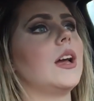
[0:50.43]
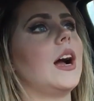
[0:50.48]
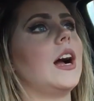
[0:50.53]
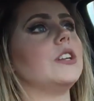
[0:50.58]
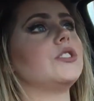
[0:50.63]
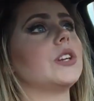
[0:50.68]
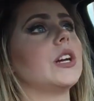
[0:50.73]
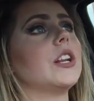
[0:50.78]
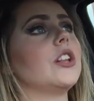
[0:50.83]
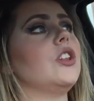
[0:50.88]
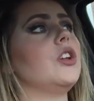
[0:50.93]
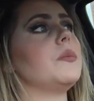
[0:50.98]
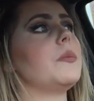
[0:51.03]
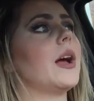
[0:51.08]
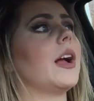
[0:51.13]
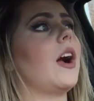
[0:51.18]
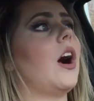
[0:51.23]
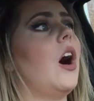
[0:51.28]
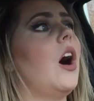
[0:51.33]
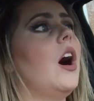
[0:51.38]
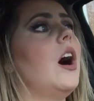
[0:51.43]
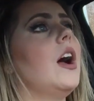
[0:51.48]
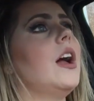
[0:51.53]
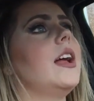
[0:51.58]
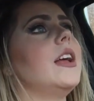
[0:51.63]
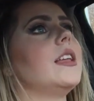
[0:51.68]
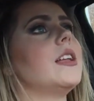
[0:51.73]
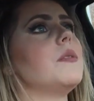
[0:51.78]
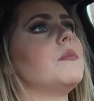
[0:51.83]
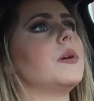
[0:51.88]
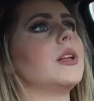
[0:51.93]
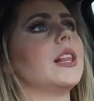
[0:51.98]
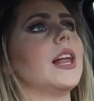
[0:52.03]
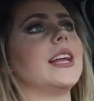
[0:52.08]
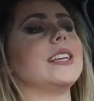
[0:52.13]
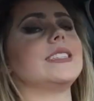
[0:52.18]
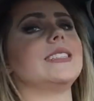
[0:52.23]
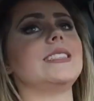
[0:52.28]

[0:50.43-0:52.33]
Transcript: I tried to glue it back on, but like,